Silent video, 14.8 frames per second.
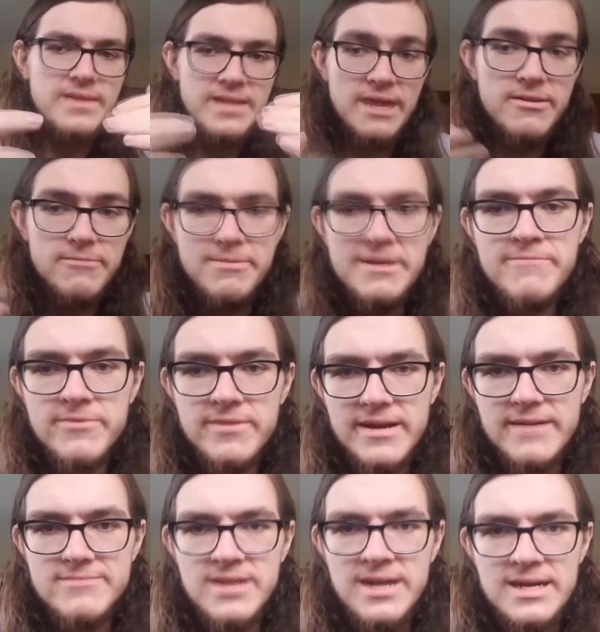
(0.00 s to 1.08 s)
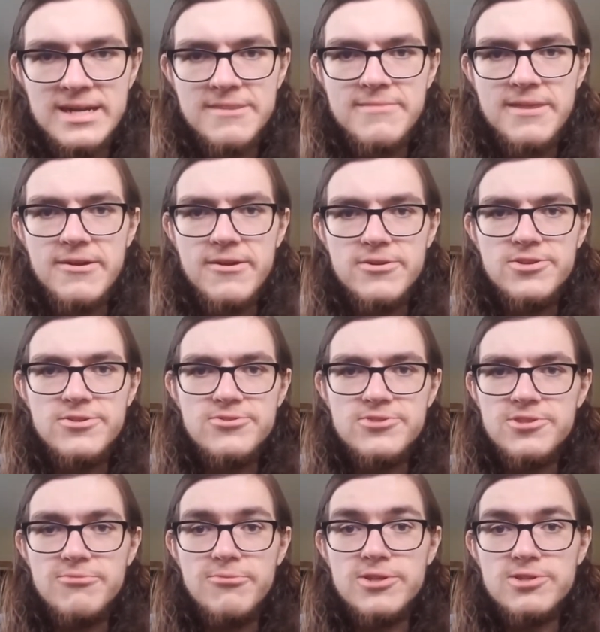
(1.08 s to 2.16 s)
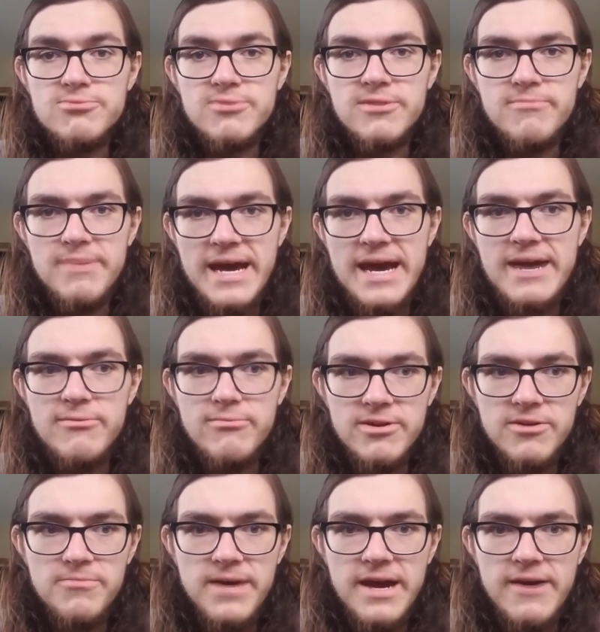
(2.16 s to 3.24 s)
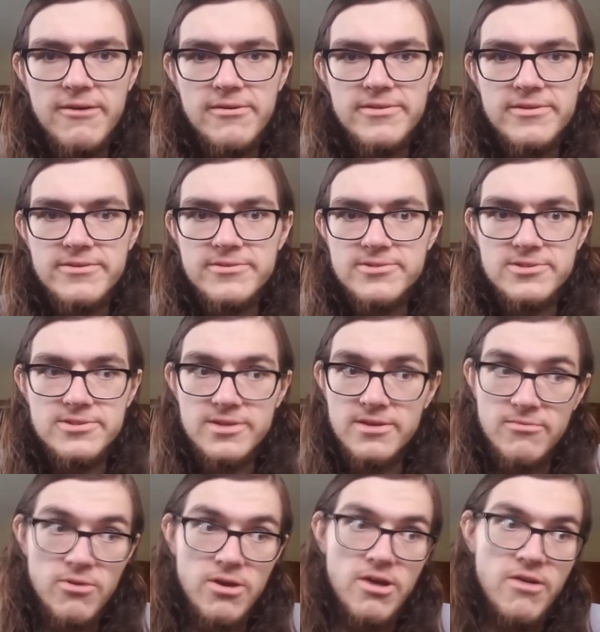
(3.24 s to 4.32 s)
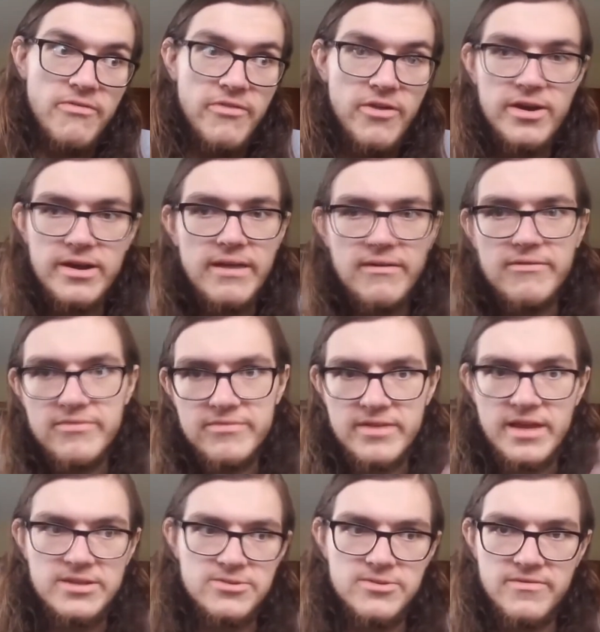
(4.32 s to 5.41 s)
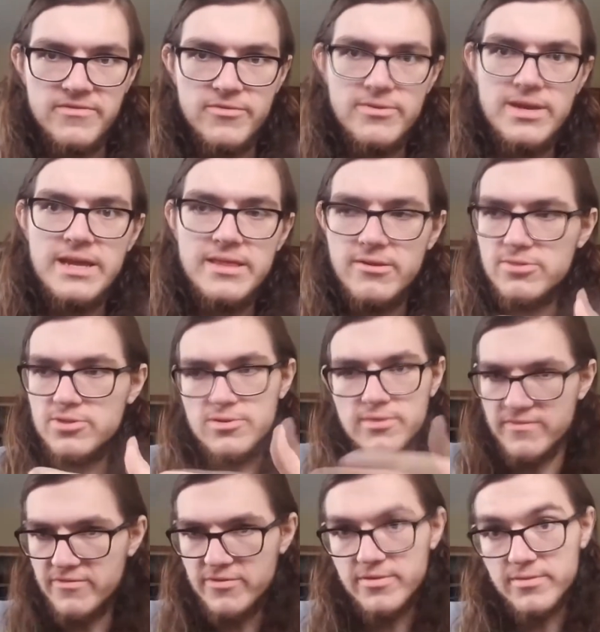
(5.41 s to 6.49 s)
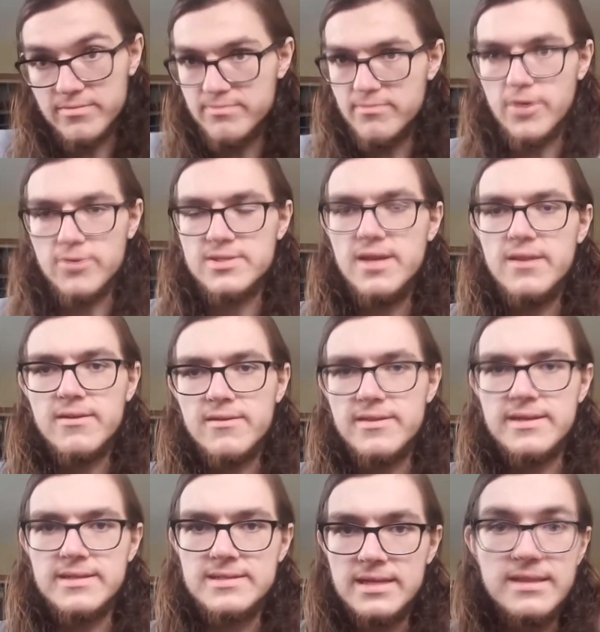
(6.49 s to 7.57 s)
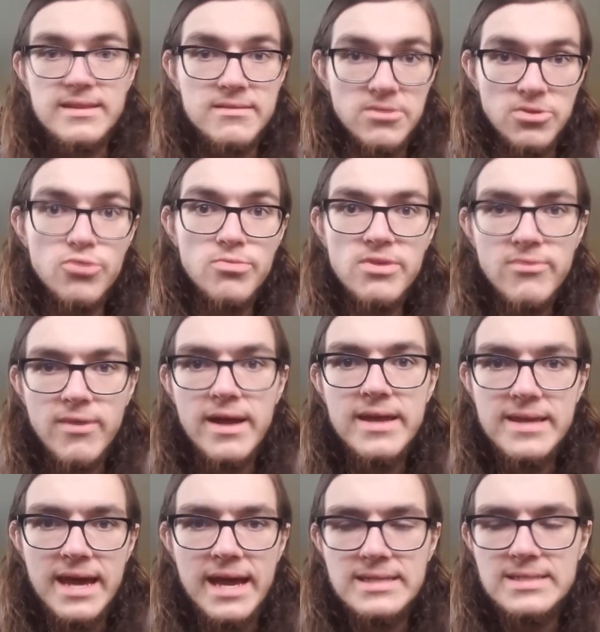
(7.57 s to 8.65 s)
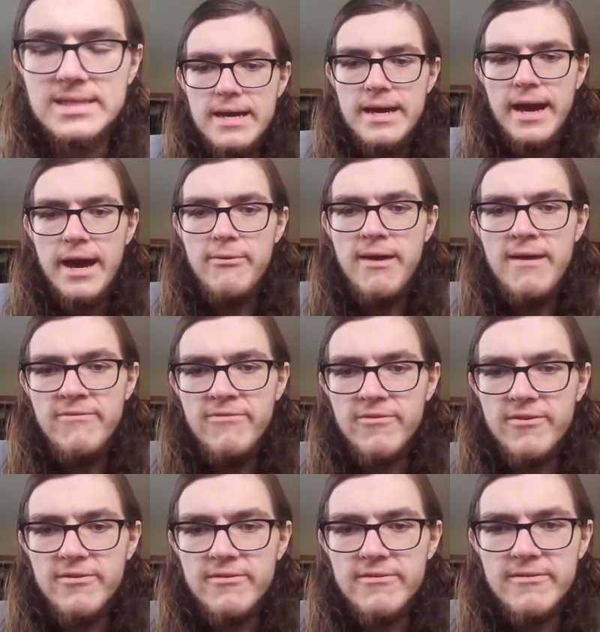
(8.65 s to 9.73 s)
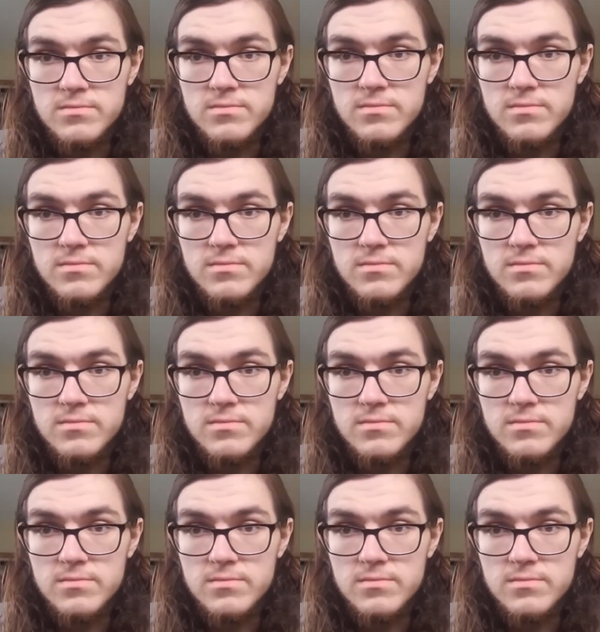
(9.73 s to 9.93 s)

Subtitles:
the people that I'm talking about are usually the ones with bad willpower. They're just like, well, fuck, if they do it for weed, they'll do it for most other things. And you'd be right, yes. However,